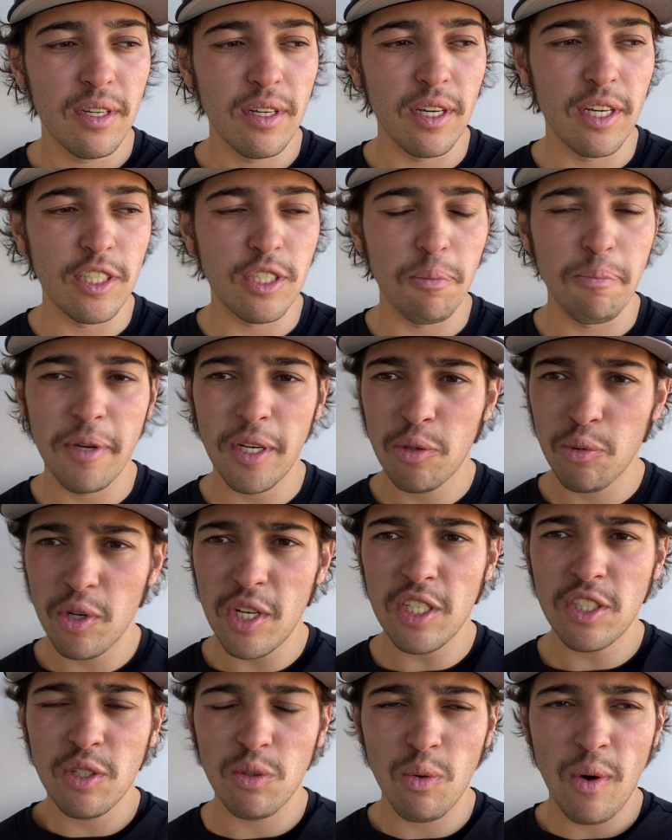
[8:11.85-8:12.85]
is a big
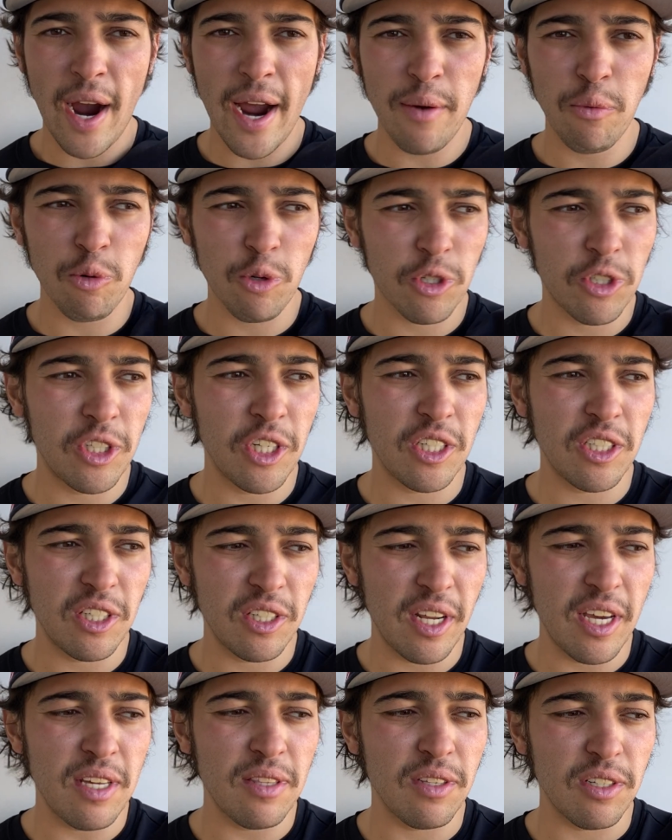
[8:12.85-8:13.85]
reason why we're
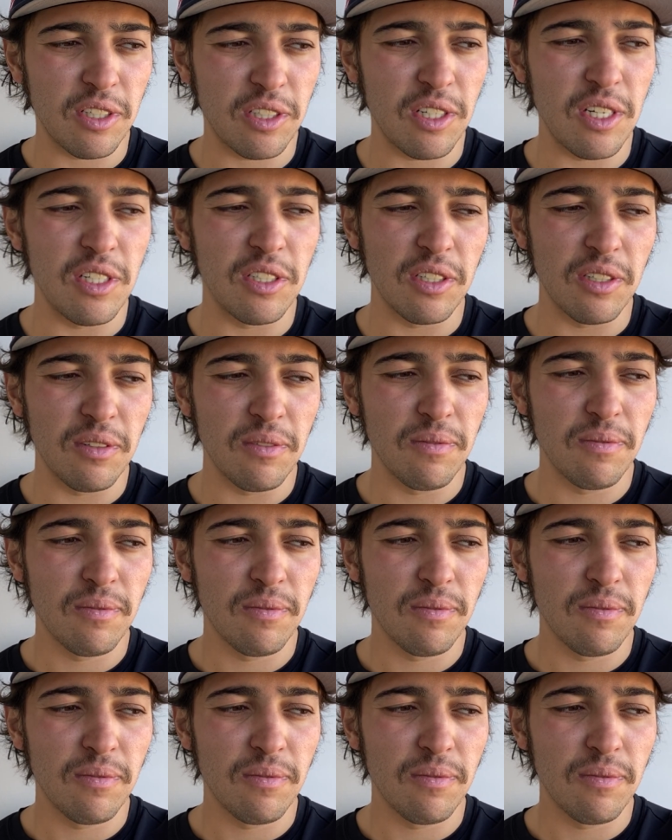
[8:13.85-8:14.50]
6-8 this season.